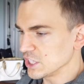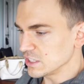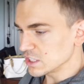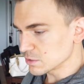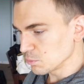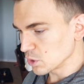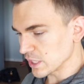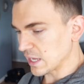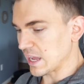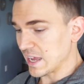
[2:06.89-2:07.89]
then this
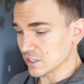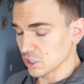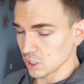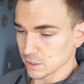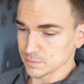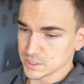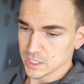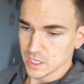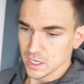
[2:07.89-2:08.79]
morning I had carbs.